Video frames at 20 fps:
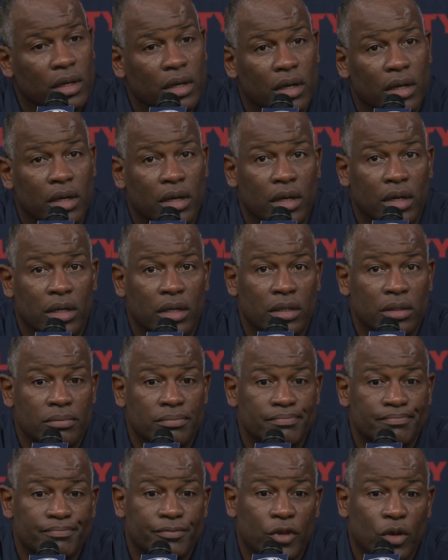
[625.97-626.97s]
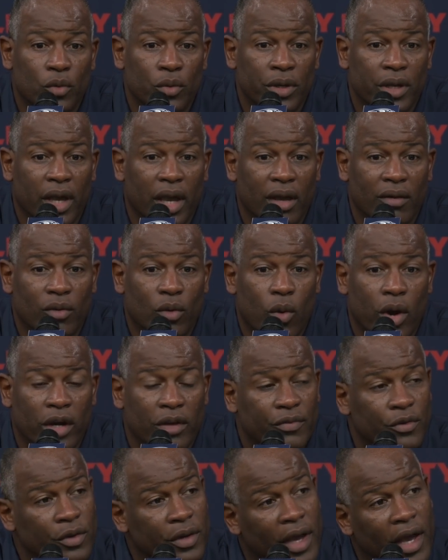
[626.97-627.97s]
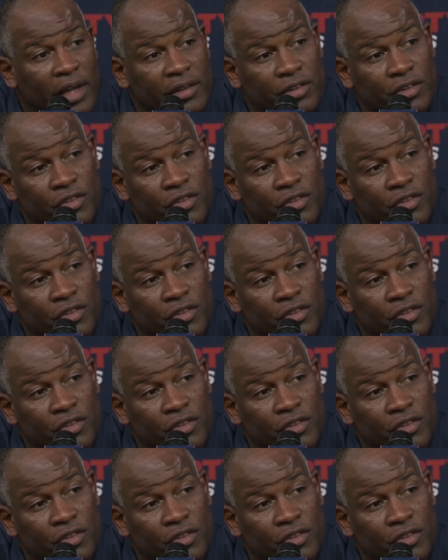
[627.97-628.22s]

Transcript: um, we have quite a few guys.